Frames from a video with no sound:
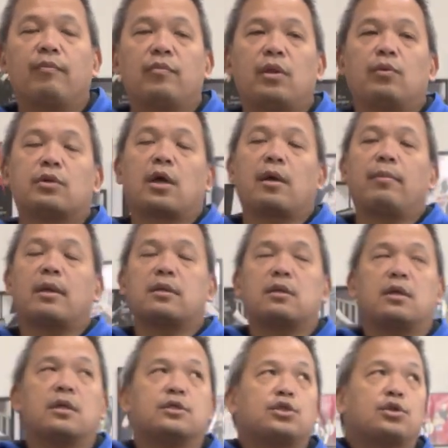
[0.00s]
We were talking about
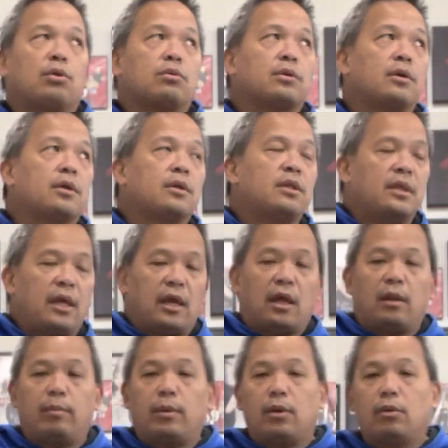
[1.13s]
the shoulder, the
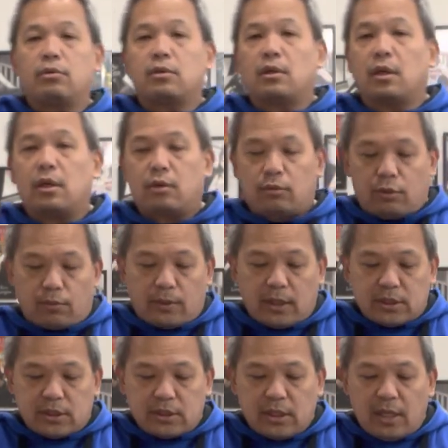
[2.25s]
elbow, the
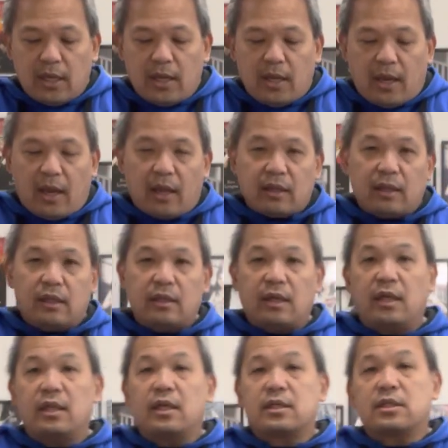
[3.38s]
wrist, and then the
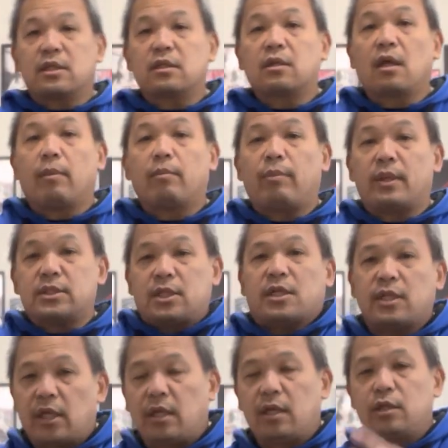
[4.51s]
index and thumb
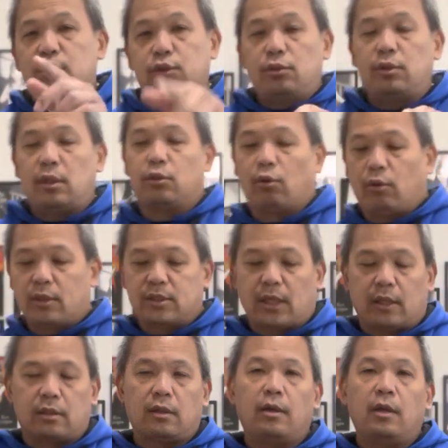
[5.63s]
basically shooting towards it.